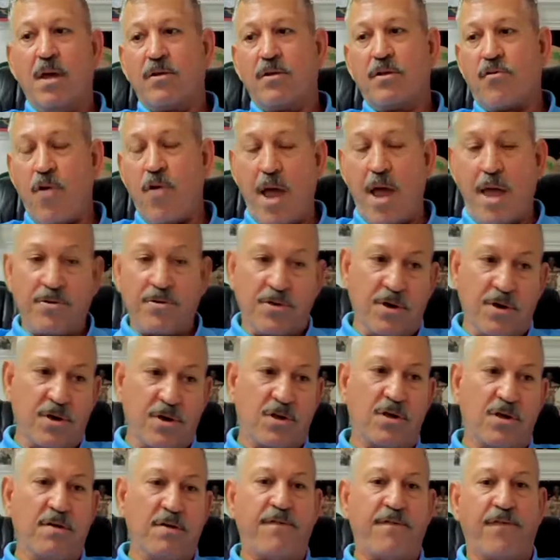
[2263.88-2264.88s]

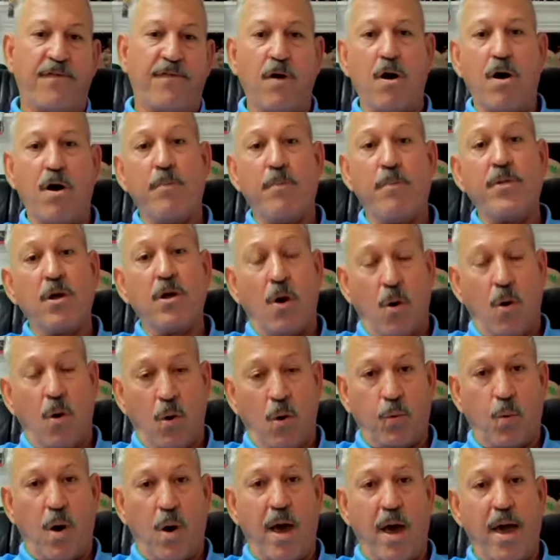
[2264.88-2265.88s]
transition from the
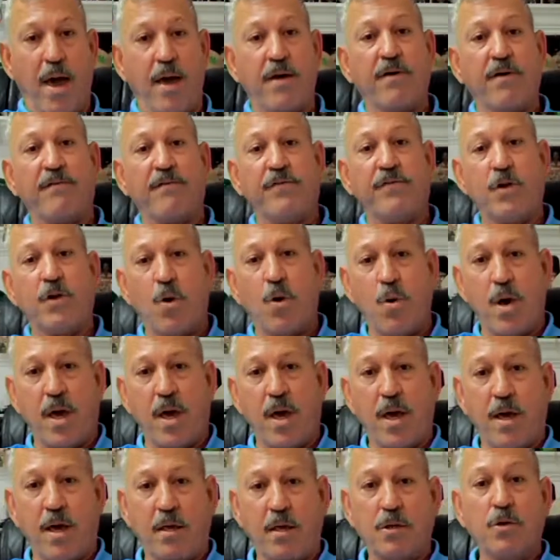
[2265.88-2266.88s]
old way of
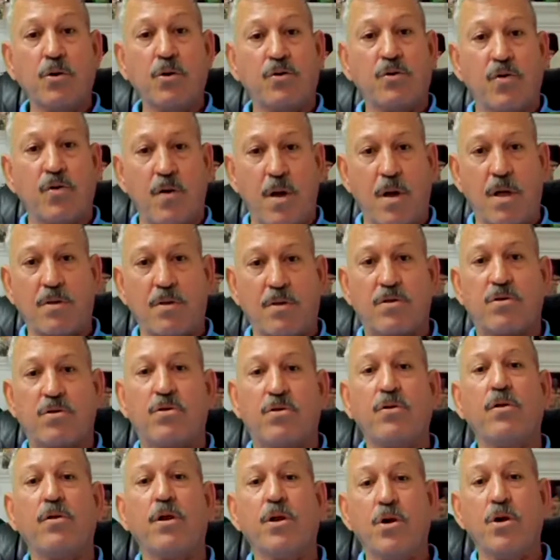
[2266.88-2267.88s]
doing nutrients
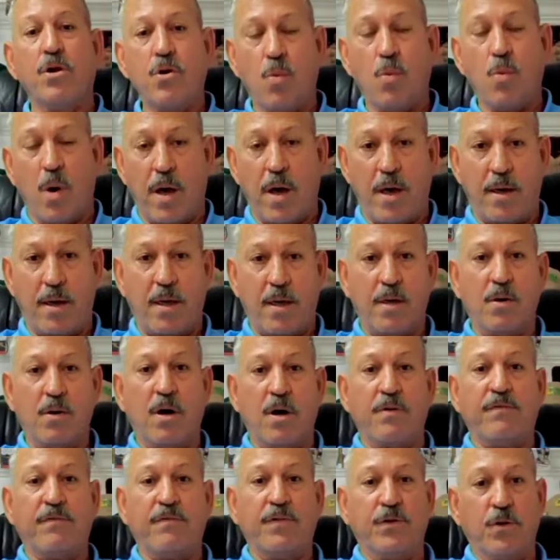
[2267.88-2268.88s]
to the new way
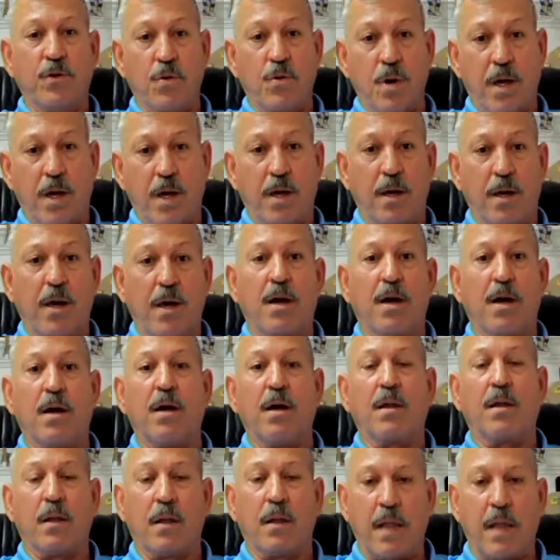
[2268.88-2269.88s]
of doing
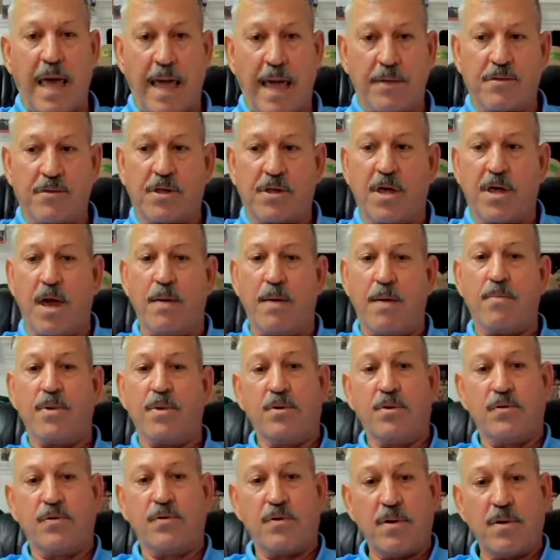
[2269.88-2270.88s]
landscape
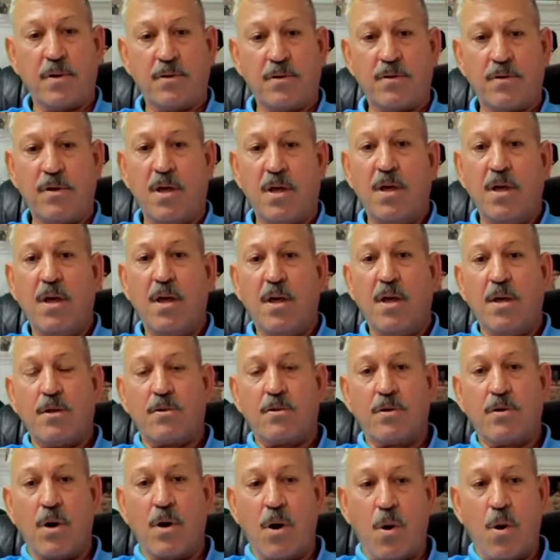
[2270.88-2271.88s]
nutrients.
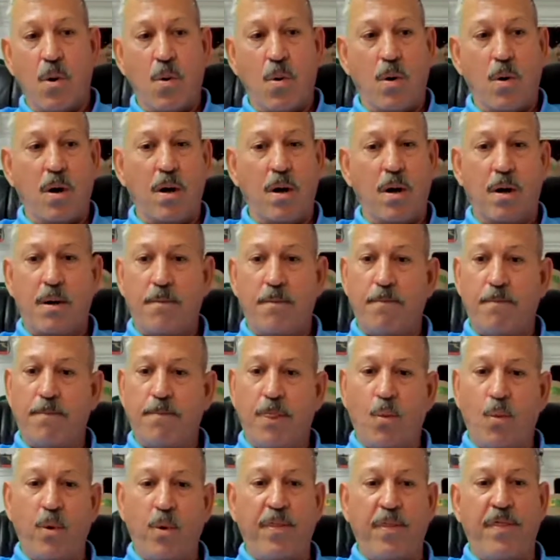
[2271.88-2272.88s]
So
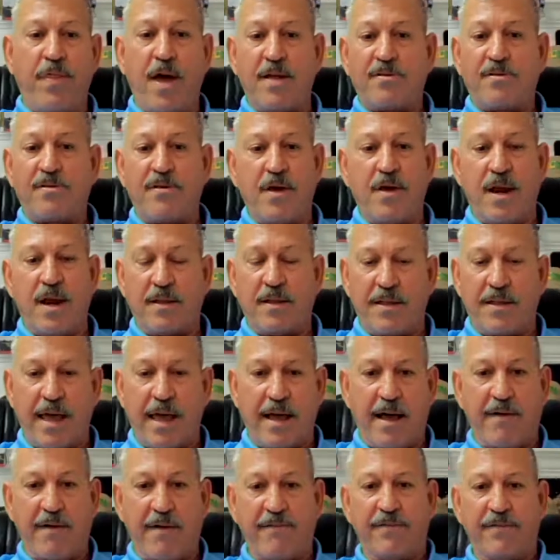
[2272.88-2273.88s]
with that said, I
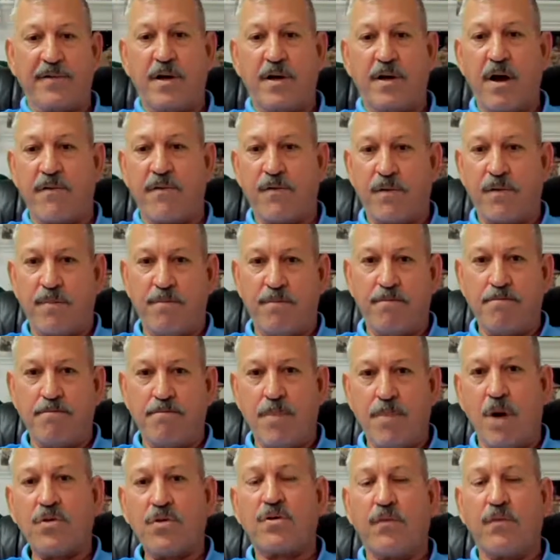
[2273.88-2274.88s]
think I've covered
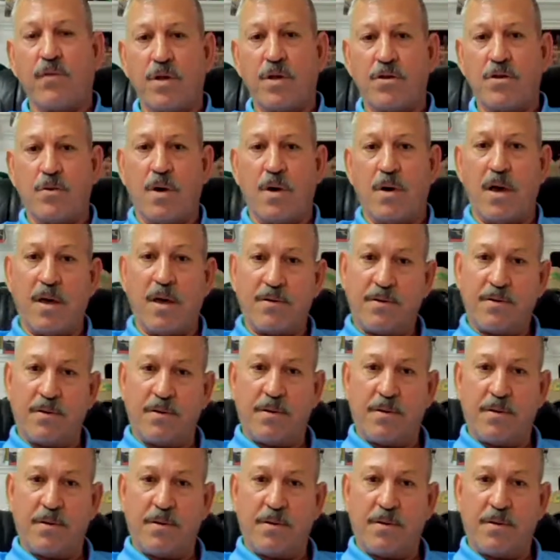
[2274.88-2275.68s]
most of what you asked.